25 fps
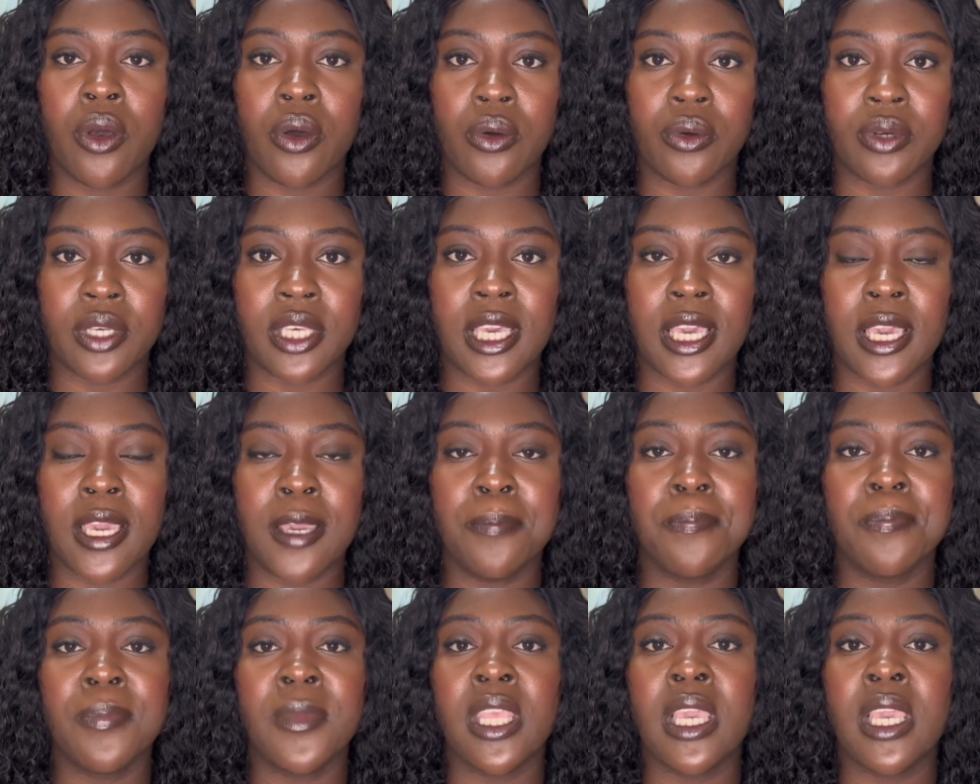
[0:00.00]

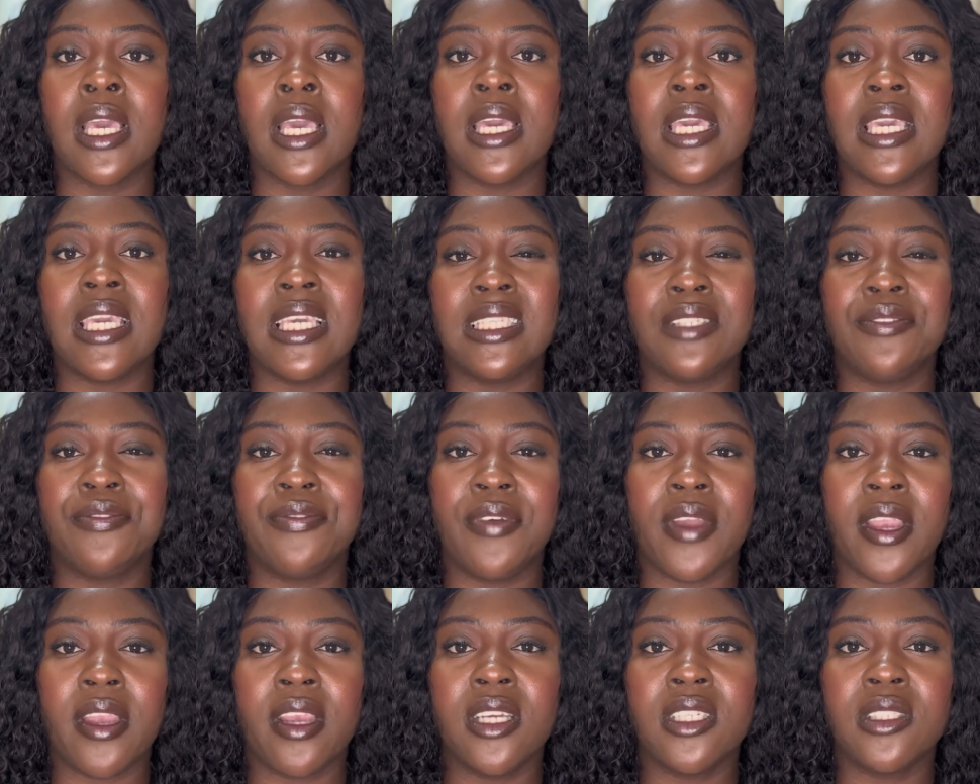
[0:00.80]
Okay, it
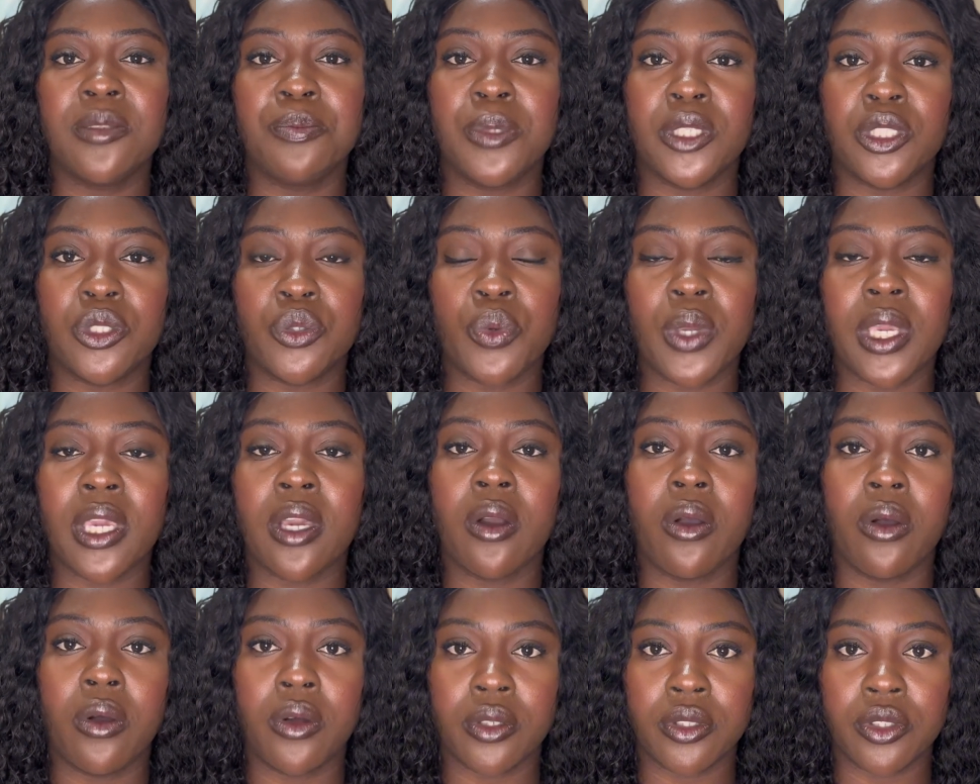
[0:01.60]
varies between
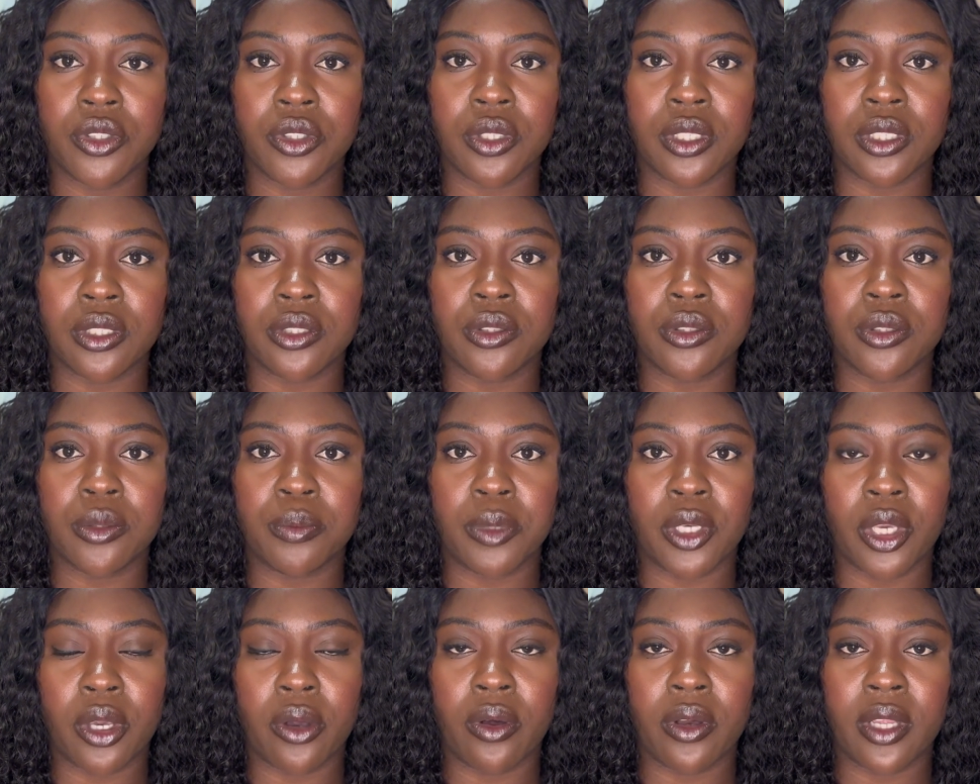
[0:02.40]
countries, to
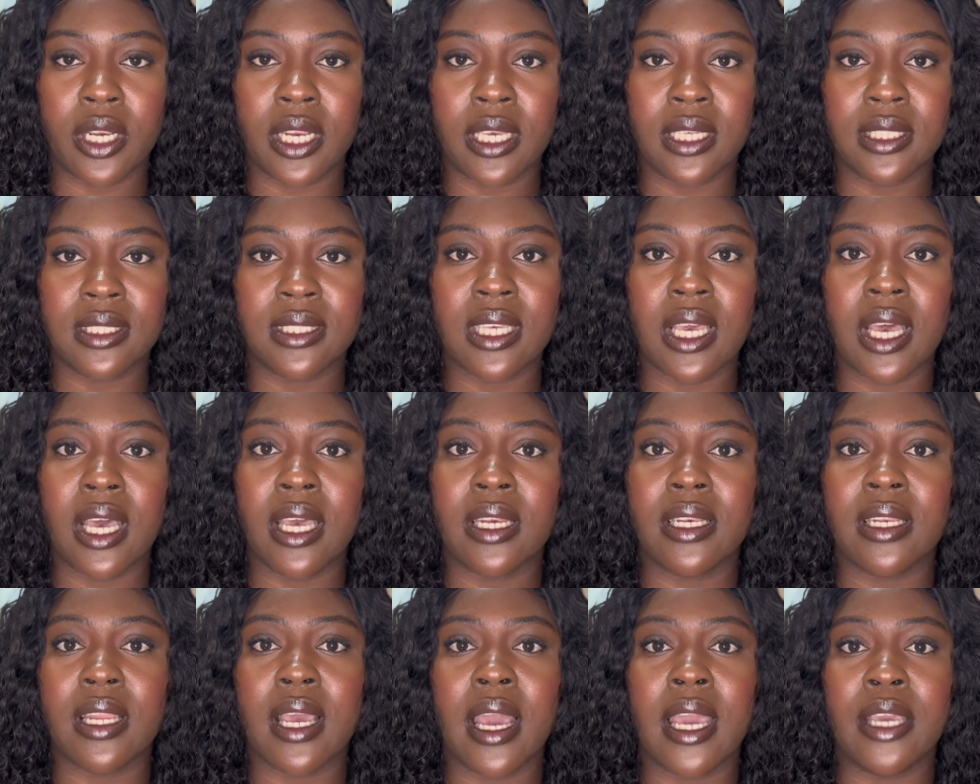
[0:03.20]
be honest,
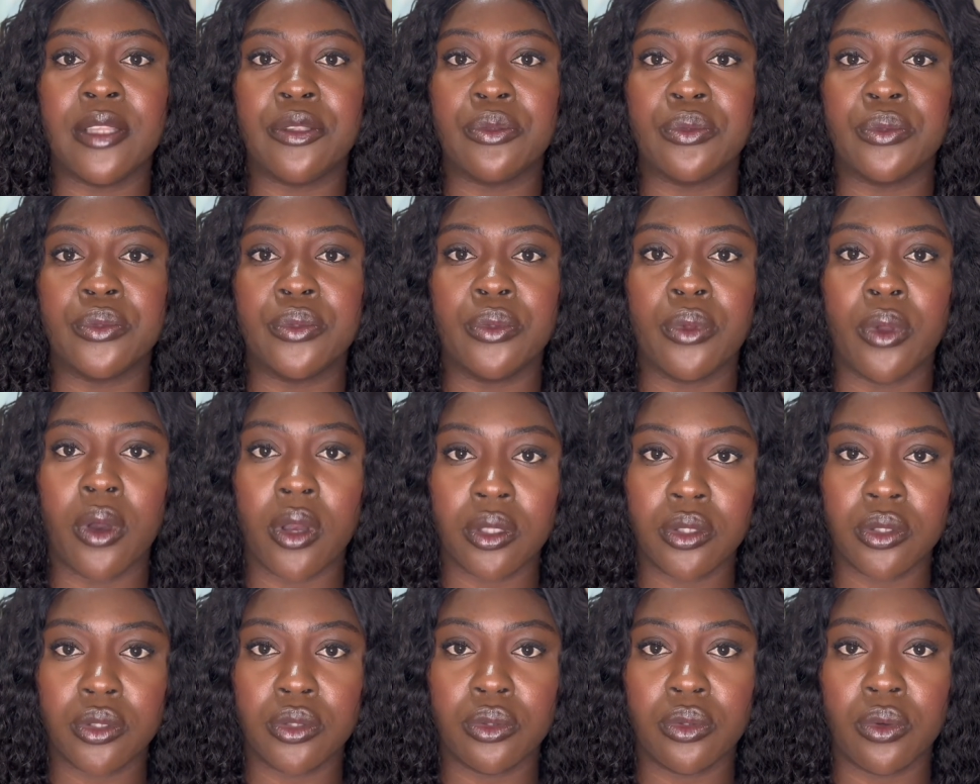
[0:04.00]
and I do
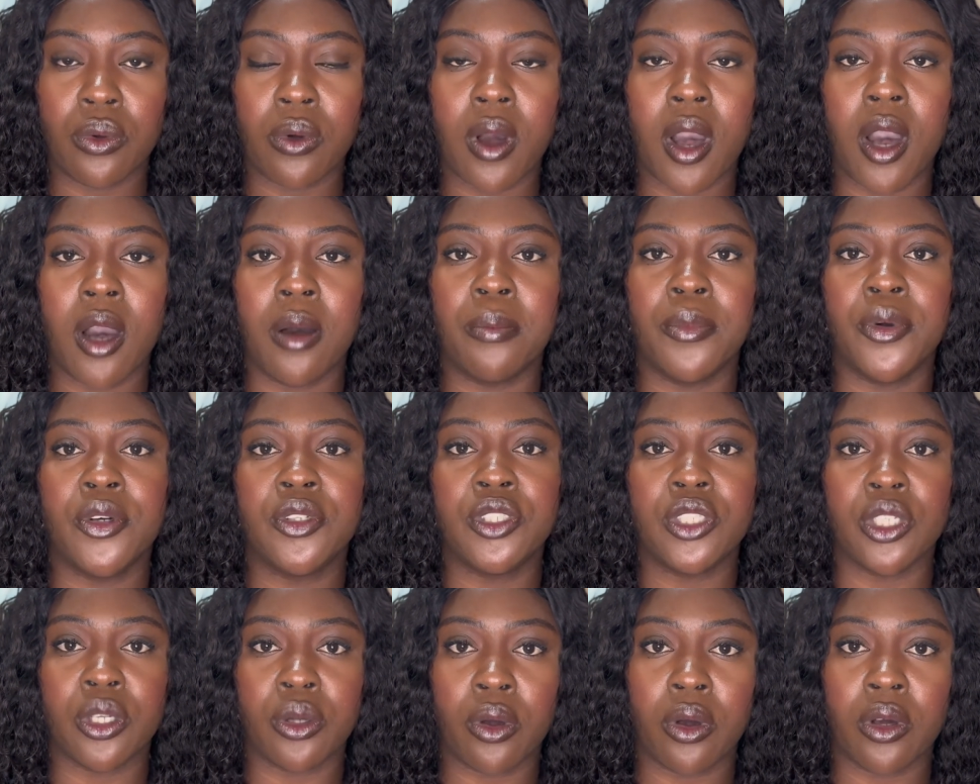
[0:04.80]
not know how
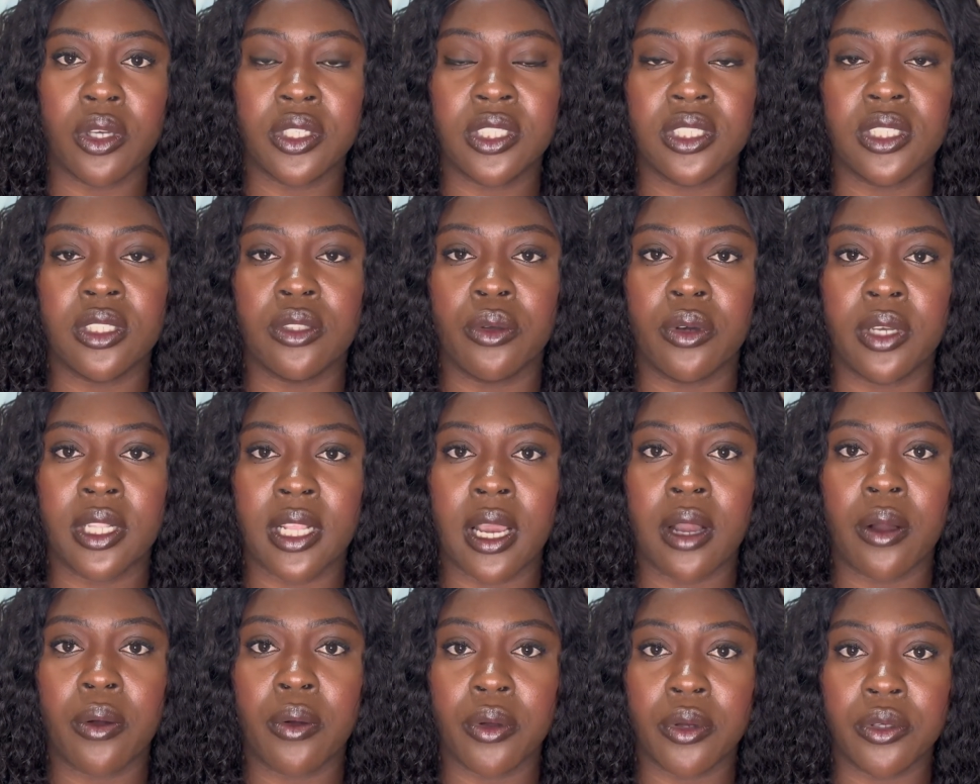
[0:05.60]
much it costs in
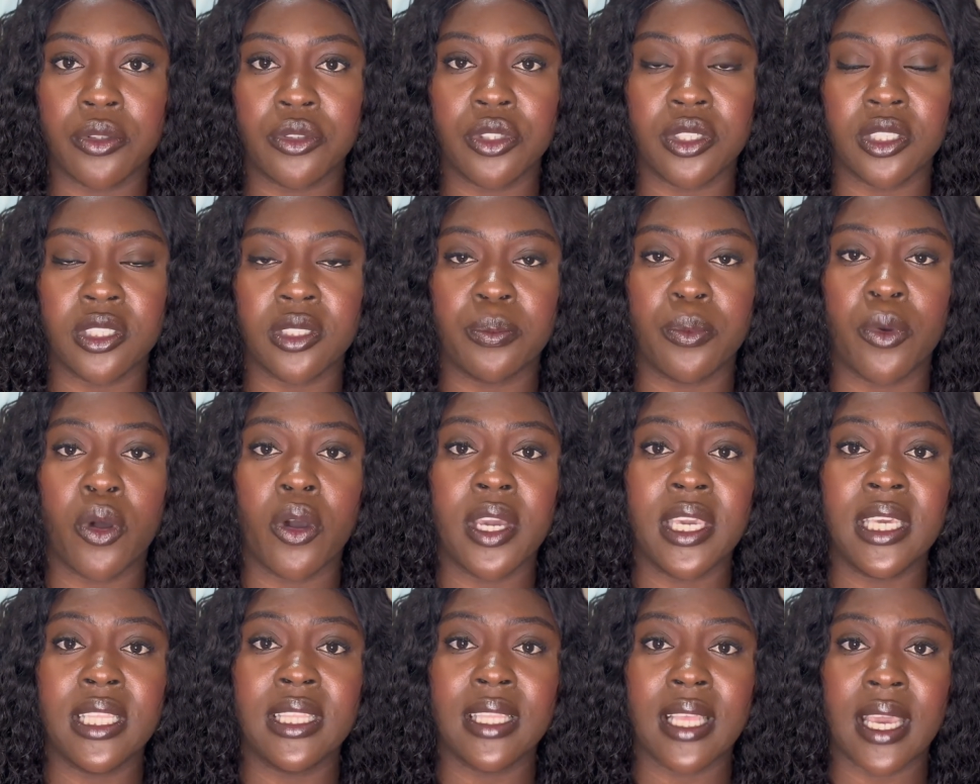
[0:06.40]
other countries,
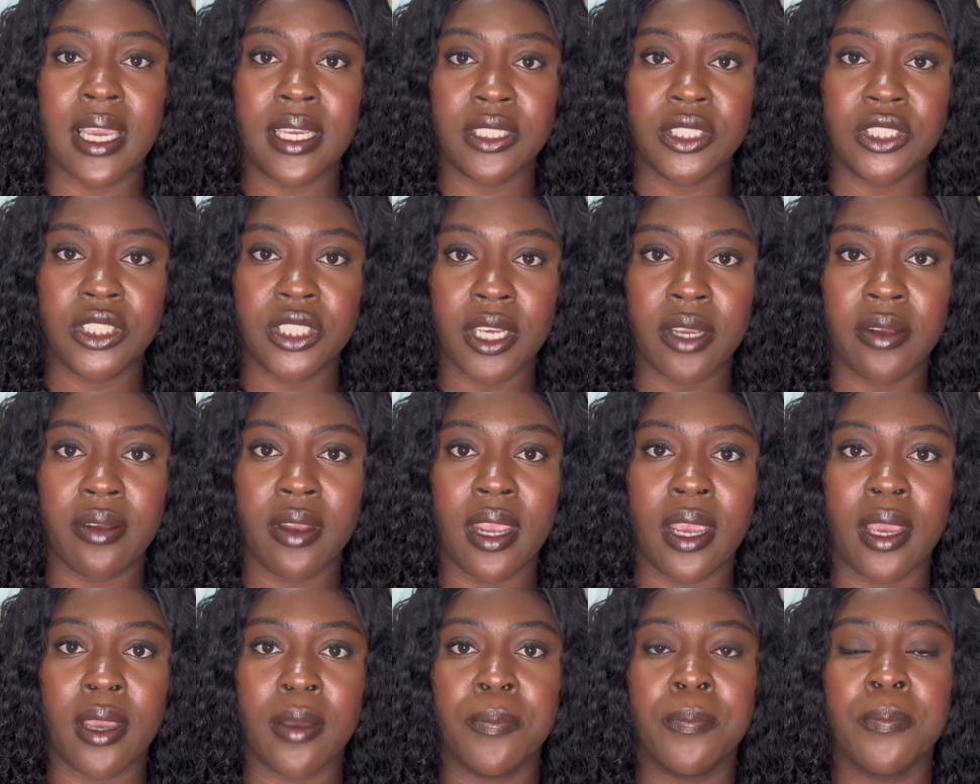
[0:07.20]
but in
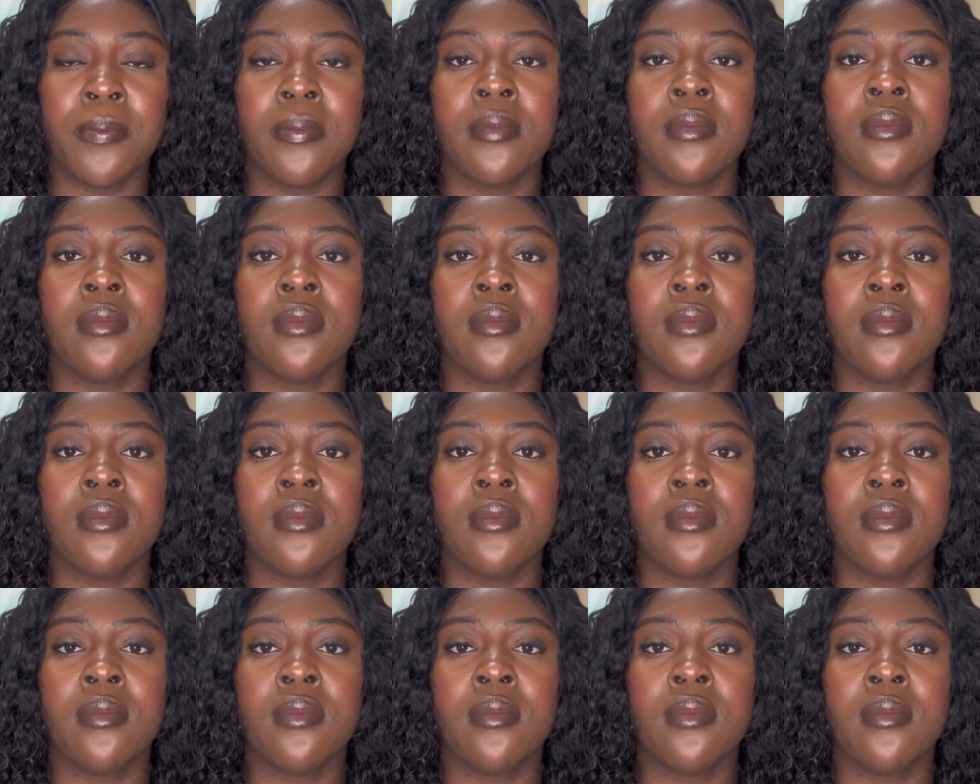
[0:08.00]
Nigeria,